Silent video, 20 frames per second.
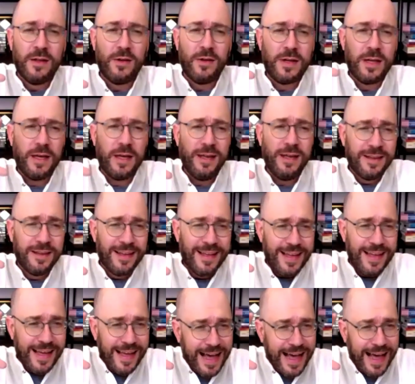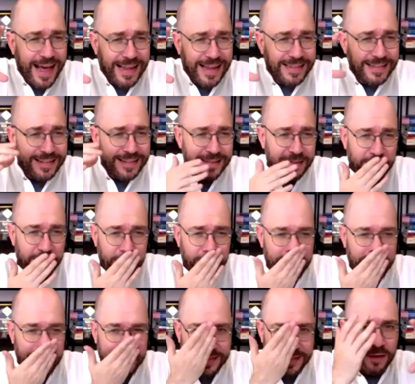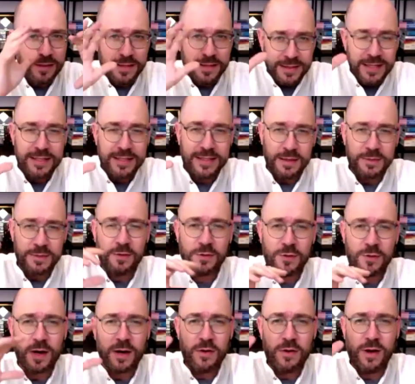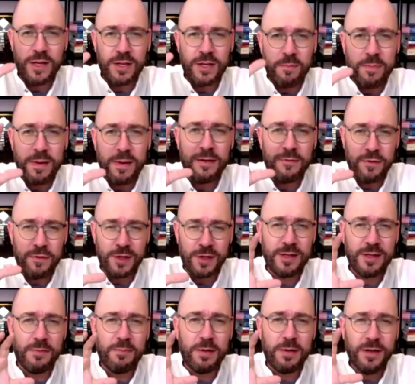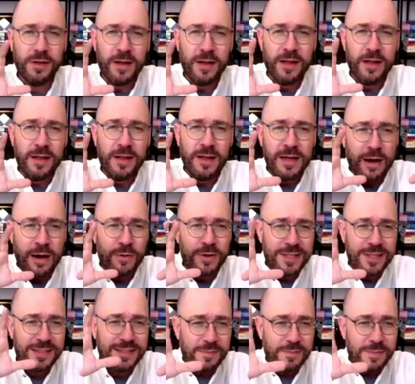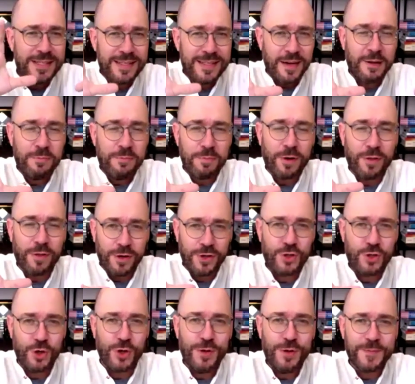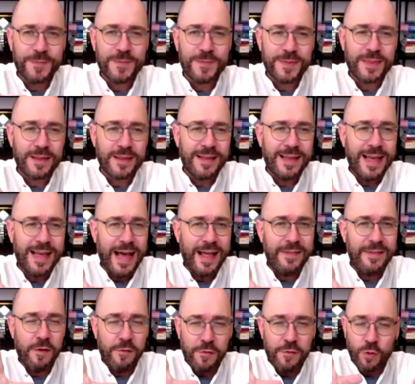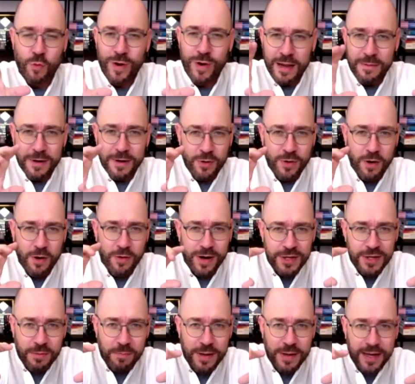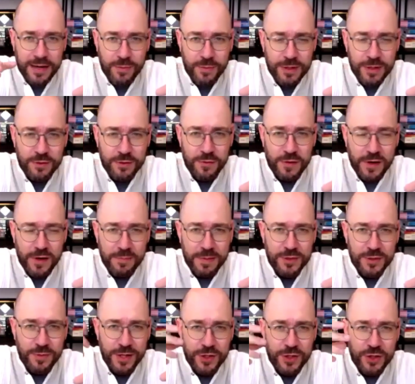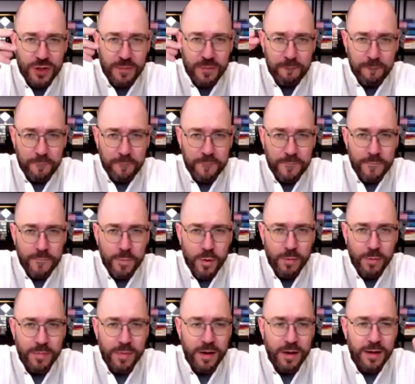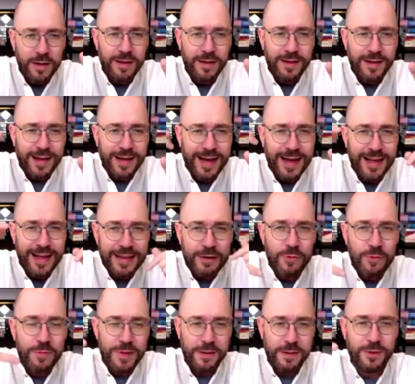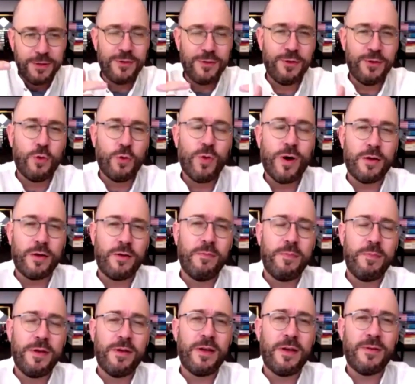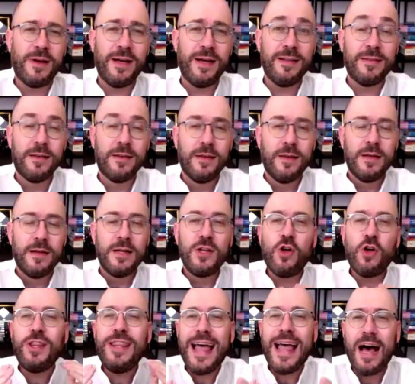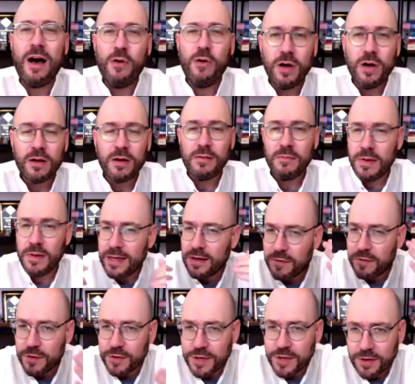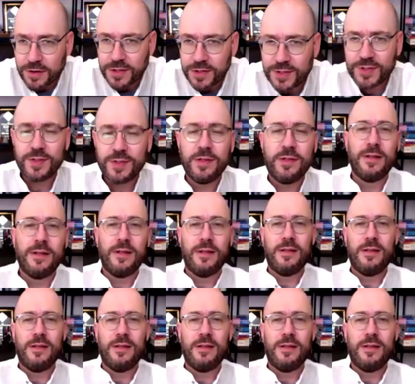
okay, and in certain systems of Coca-Cola Japan, for example. Our system is there in production and therefore, whenever Coca-Cola Japan wants to flip a switch, boom, uh, it will be able to do quantum computing, right? Not now, in a few years,